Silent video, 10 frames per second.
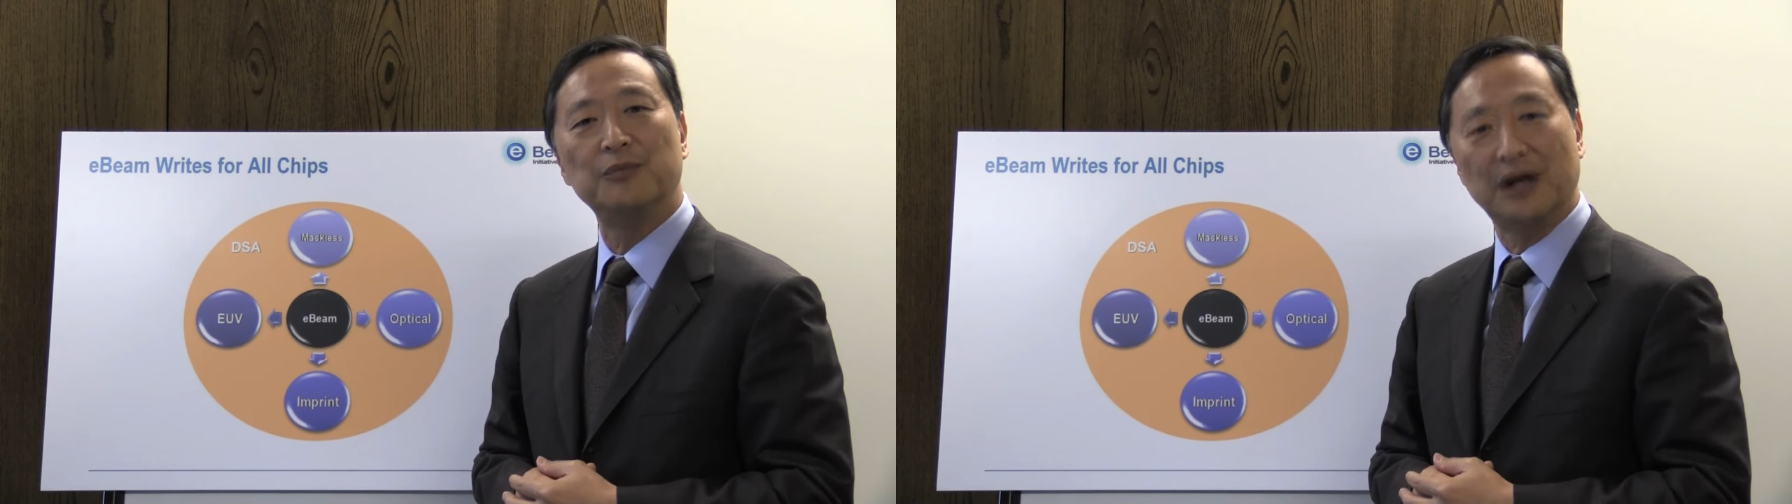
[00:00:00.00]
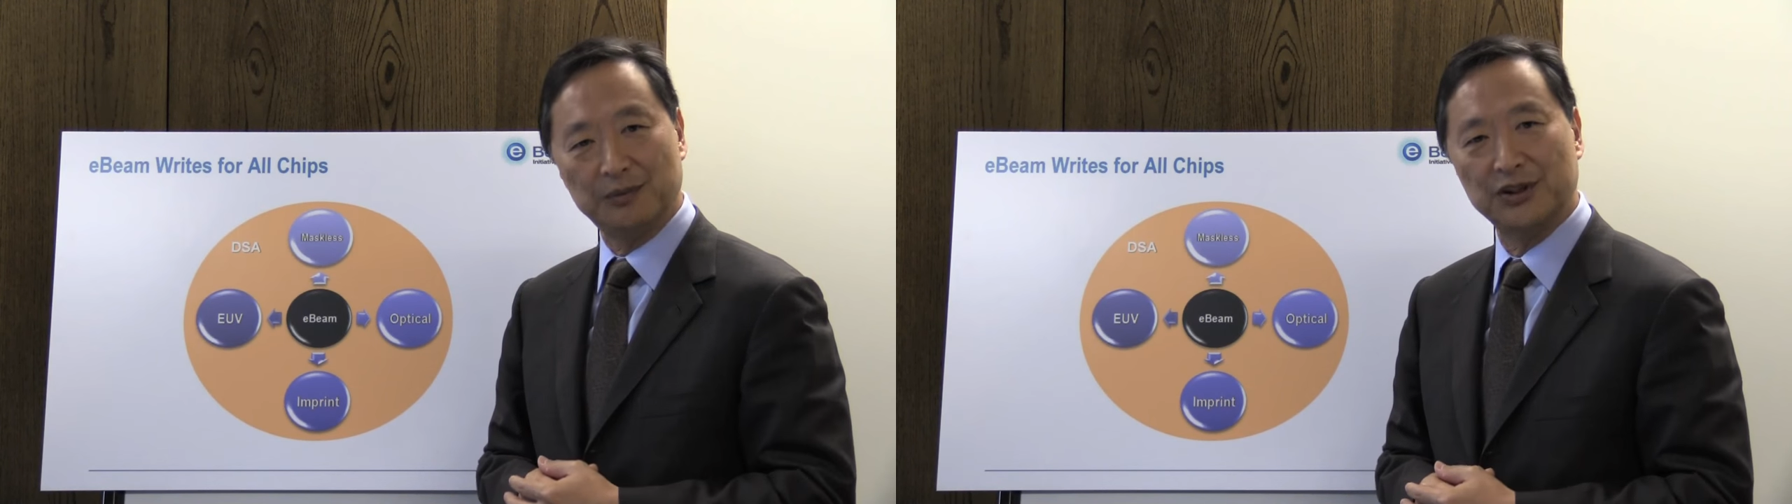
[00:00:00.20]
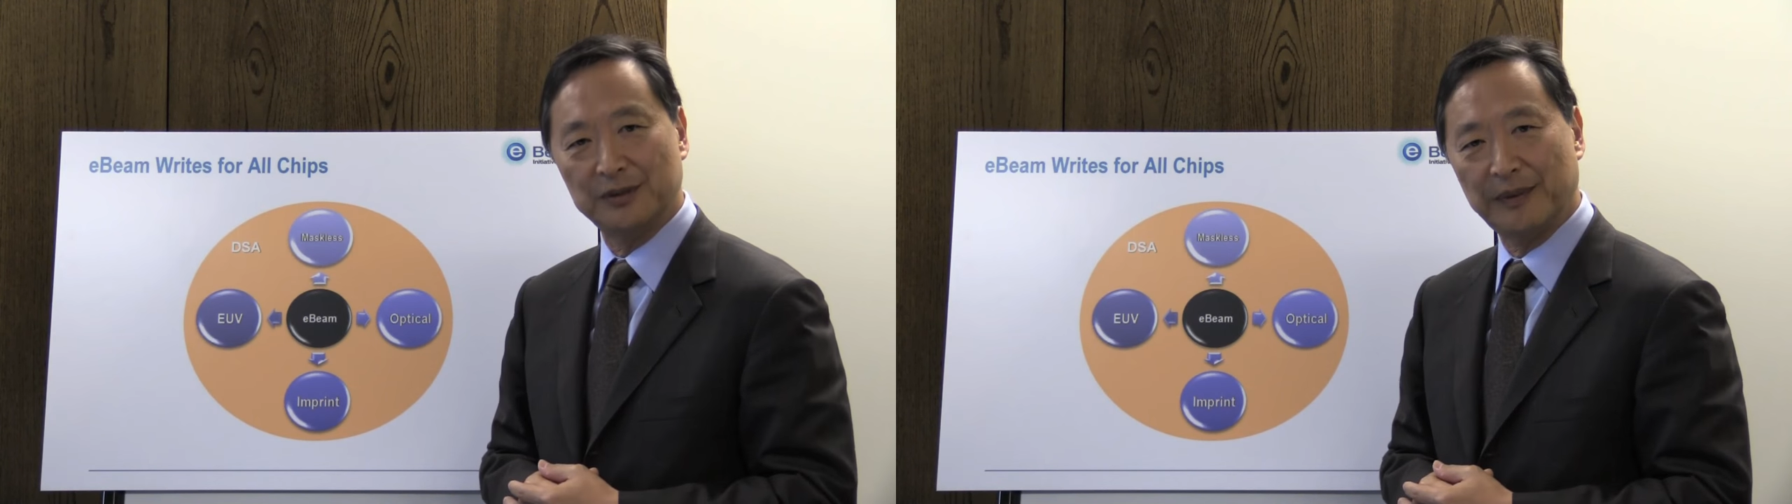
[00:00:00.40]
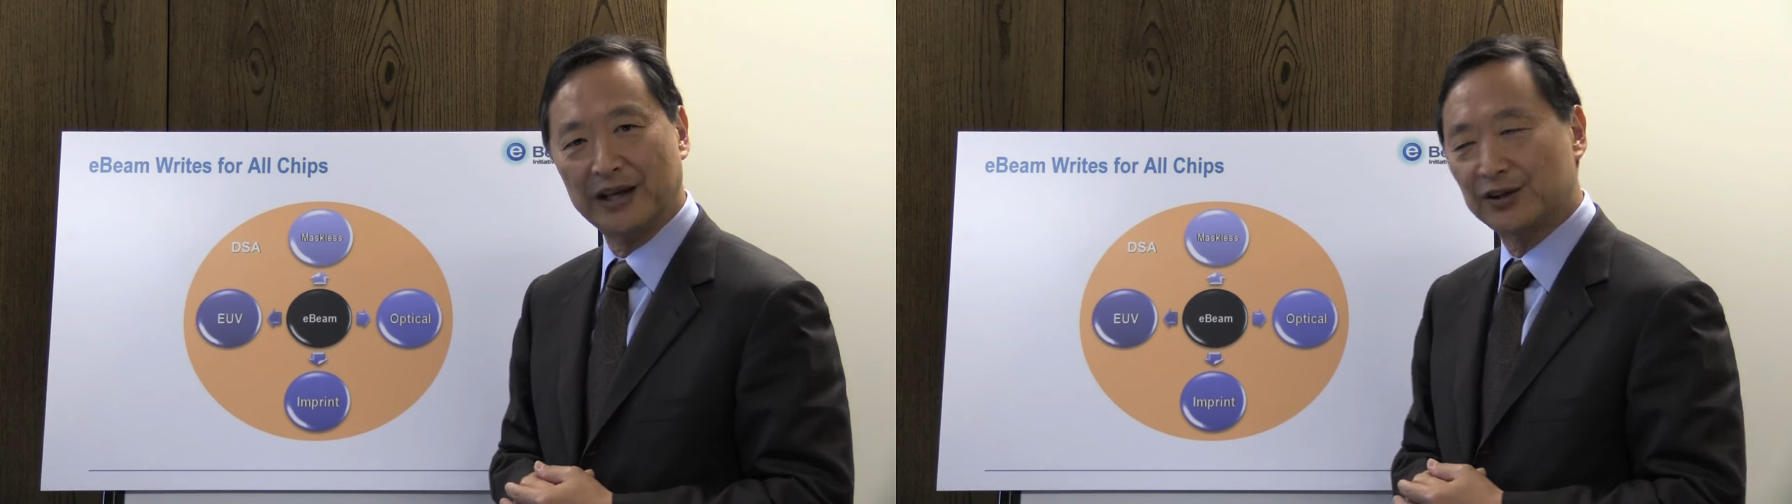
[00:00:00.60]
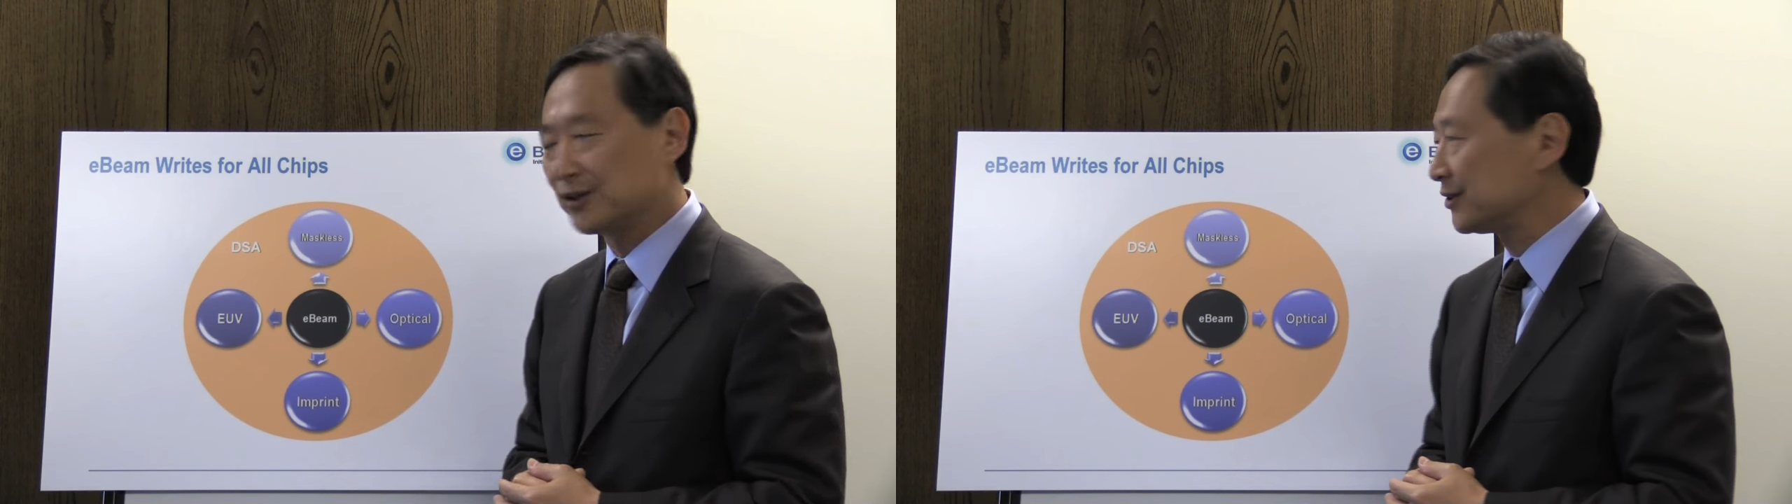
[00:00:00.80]
memory
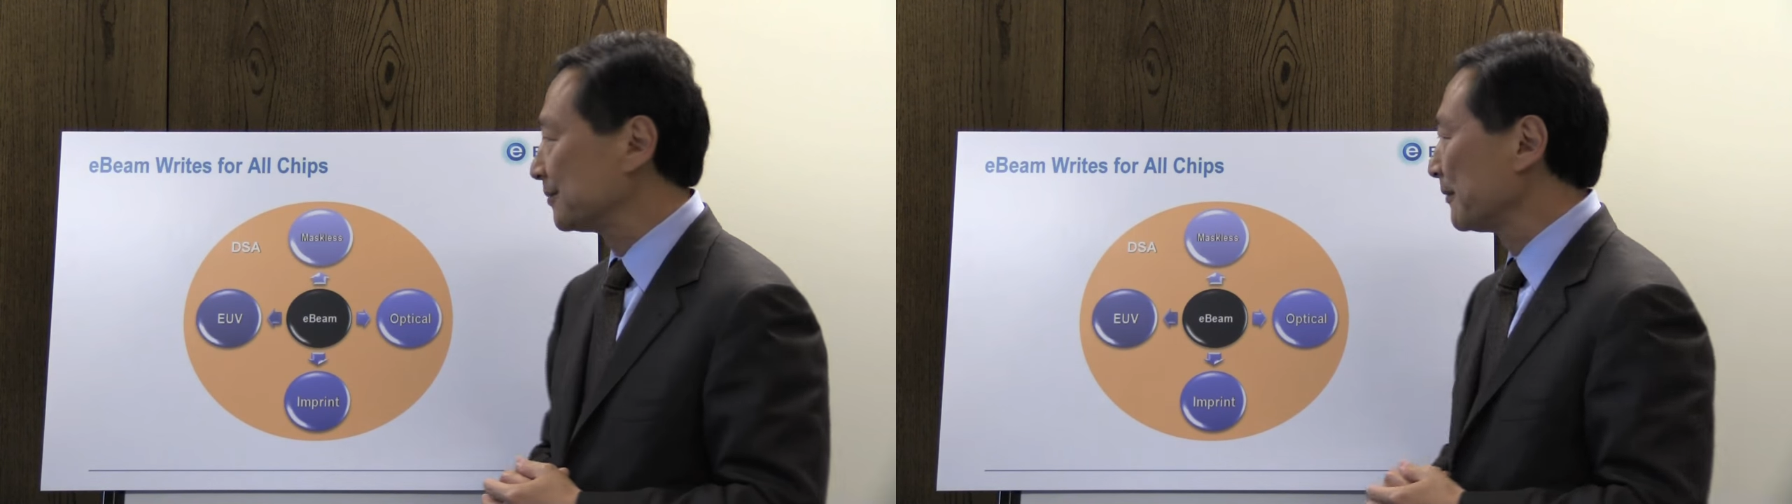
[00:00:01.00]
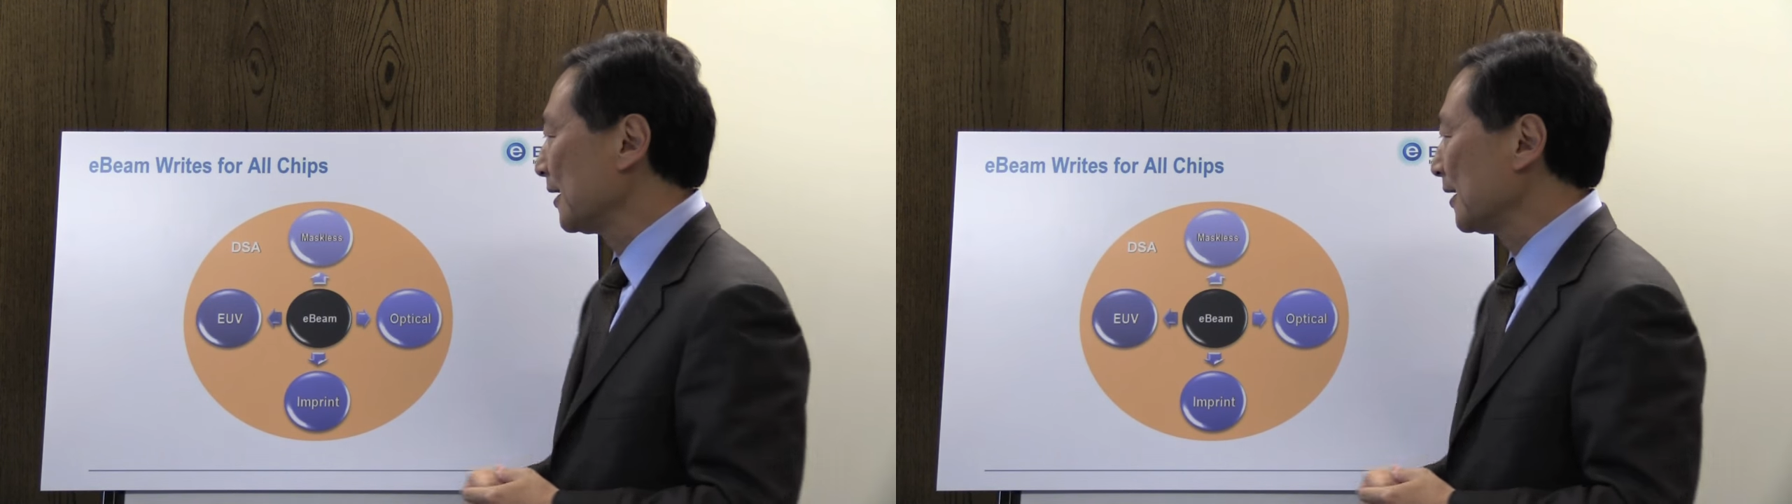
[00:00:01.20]
makers.